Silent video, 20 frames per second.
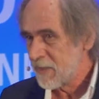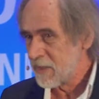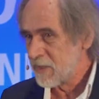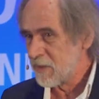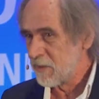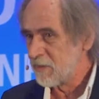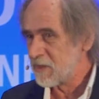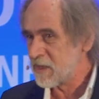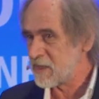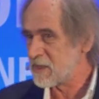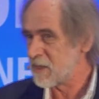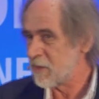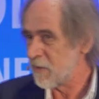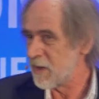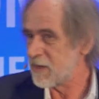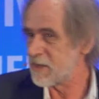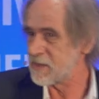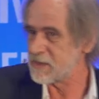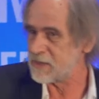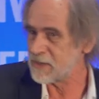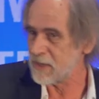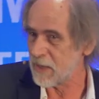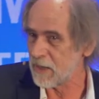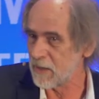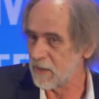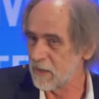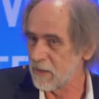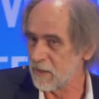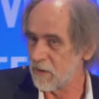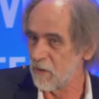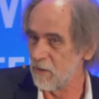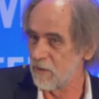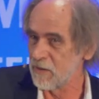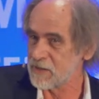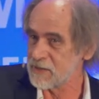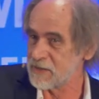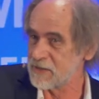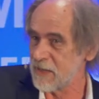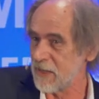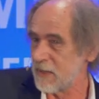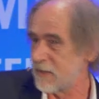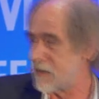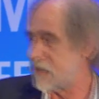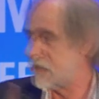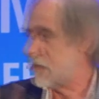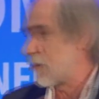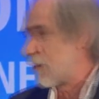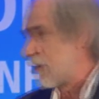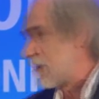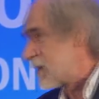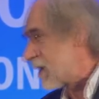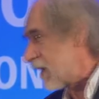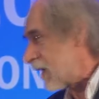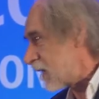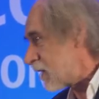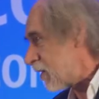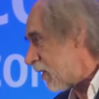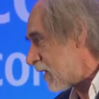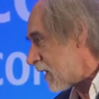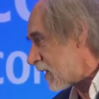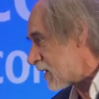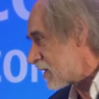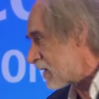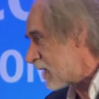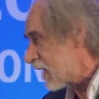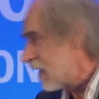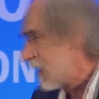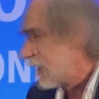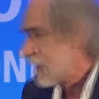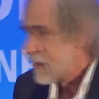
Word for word: you destroy the cell, or cell destroys the electronics.